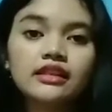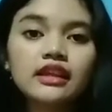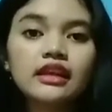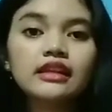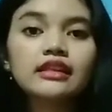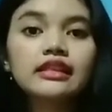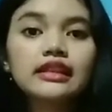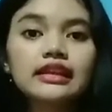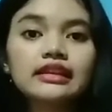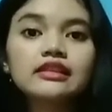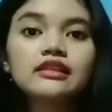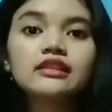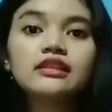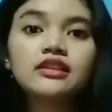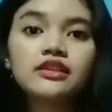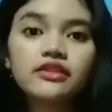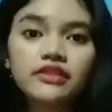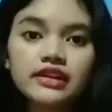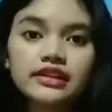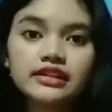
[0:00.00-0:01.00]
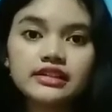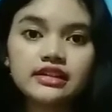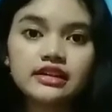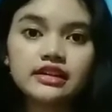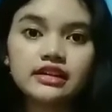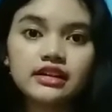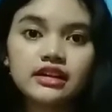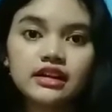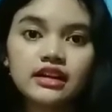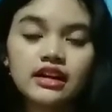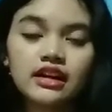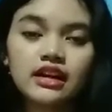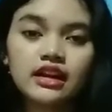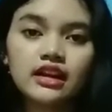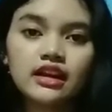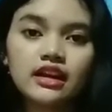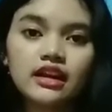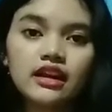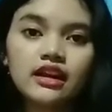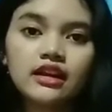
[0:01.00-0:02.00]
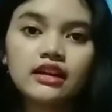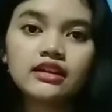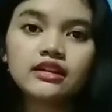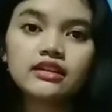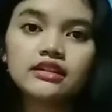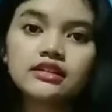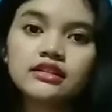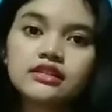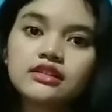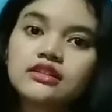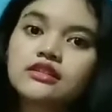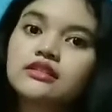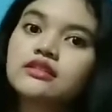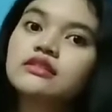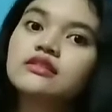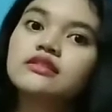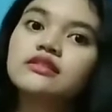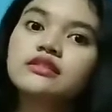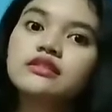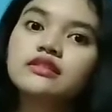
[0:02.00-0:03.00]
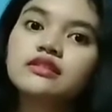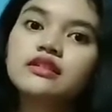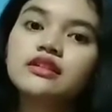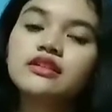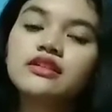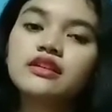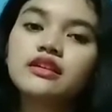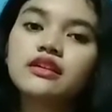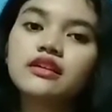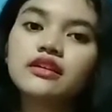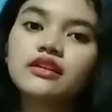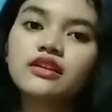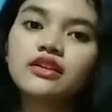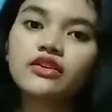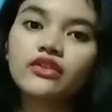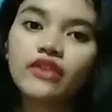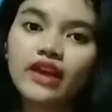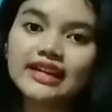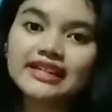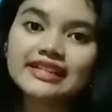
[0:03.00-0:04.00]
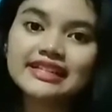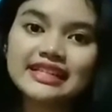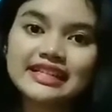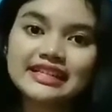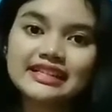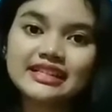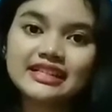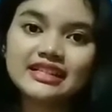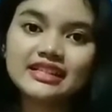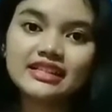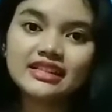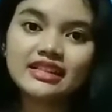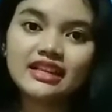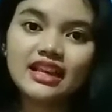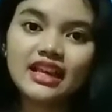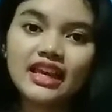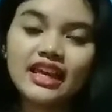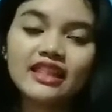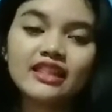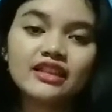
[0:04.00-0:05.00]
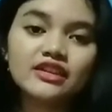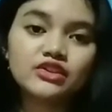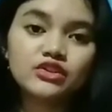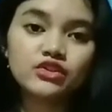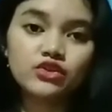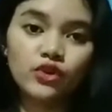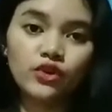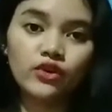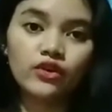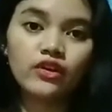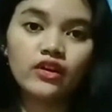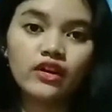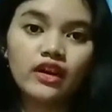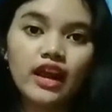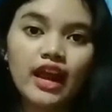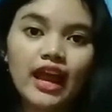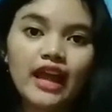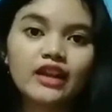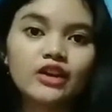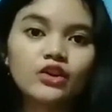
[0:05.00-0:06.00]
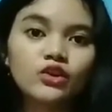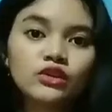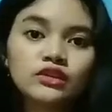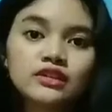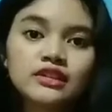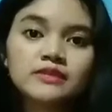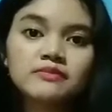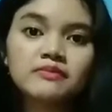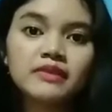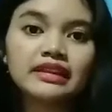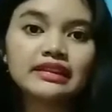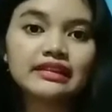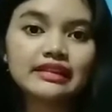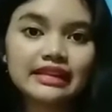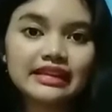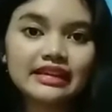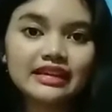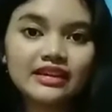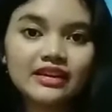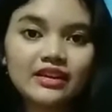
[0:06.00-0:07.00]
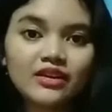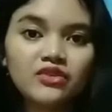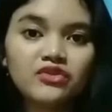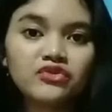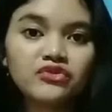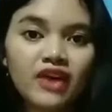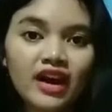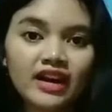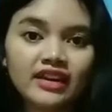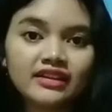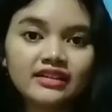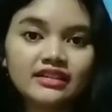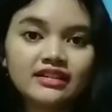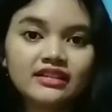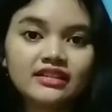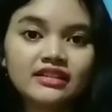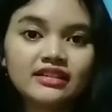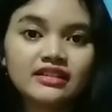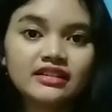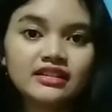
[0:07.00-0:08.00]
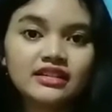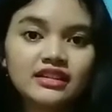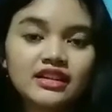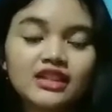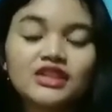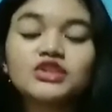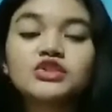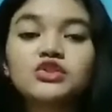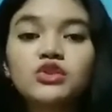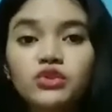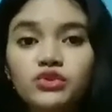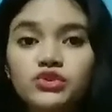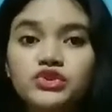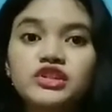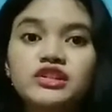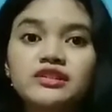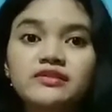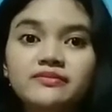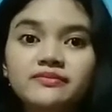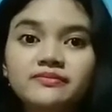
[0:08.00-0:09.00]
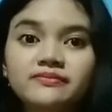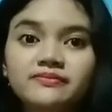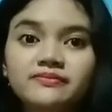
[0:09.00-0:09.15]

that lead the reader to crisis in the story and ultimately find a solution.